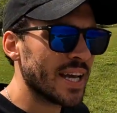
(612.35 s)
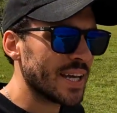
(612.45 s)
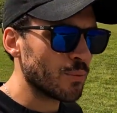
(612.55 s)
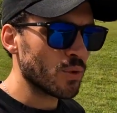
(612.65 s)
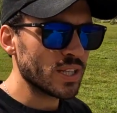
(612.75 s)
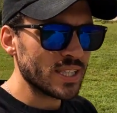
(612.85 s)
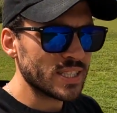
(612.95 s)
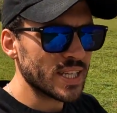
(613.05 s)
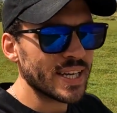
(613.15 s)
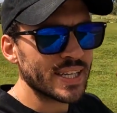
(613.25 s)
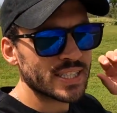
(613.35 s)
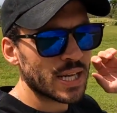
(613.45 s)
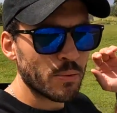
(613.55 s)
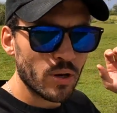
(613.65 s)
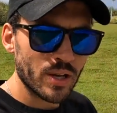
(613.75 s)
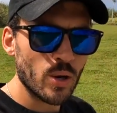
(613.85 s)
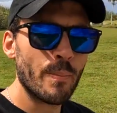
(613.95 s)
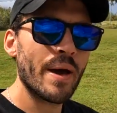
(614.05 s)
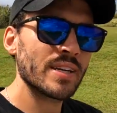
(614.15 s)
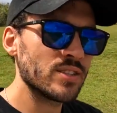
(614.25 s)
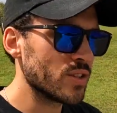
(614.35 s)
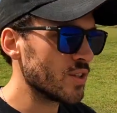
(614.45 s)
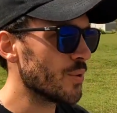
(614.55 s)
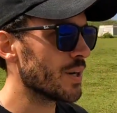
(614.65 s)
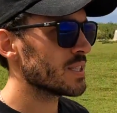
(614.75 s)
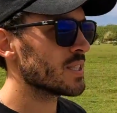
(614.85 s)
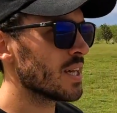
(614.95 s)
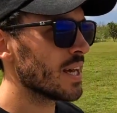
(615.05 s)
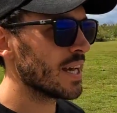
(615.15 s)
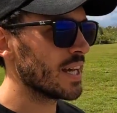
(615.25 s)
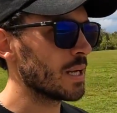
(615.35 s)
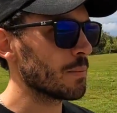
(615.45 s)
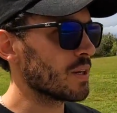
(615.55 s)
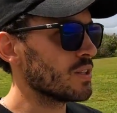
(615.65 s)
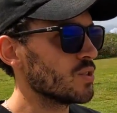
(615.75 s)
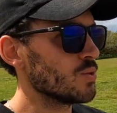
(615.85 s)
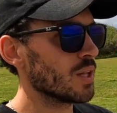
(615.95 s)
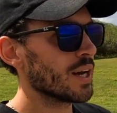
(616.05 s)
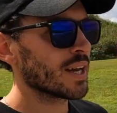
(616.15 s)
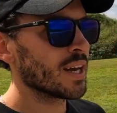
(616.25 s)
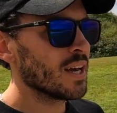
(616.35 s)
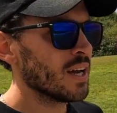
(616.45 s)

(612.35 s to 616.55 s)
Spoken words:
and one of these days I'm going to go back to the US and I'm gonna do like